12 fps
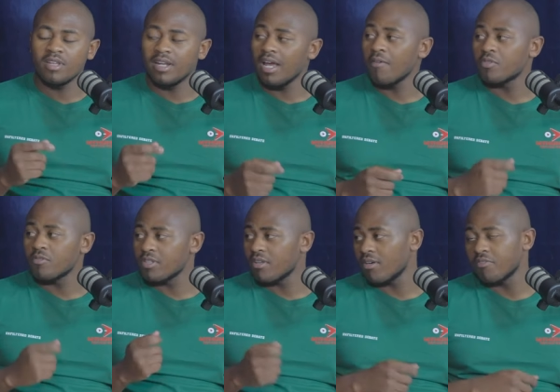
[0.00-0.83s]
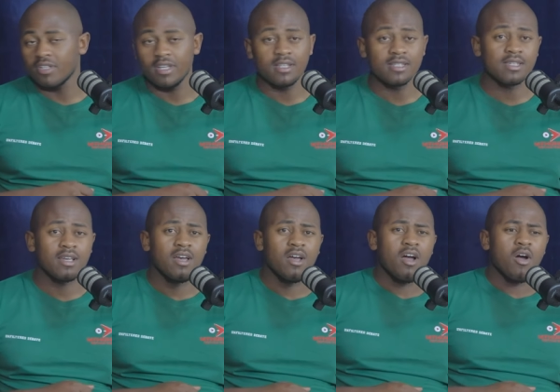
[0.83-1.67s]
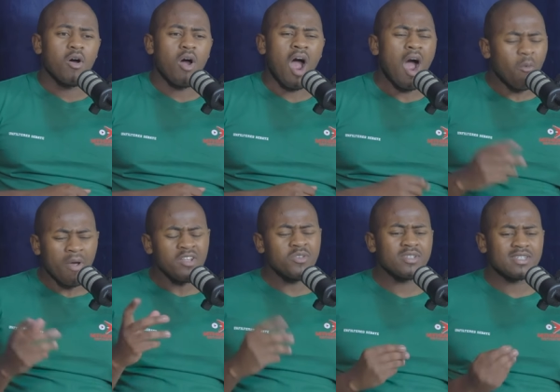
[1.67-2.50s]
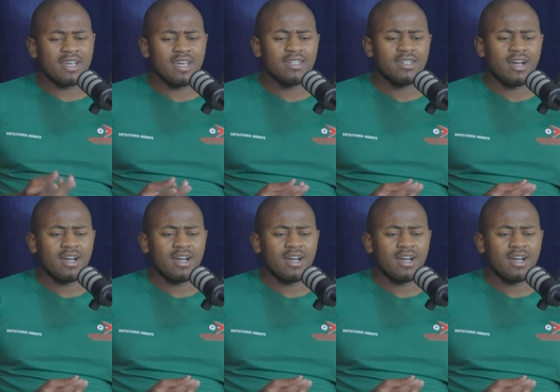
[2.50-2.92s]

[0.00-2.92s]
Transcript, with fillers: lives of South Africans. When you said,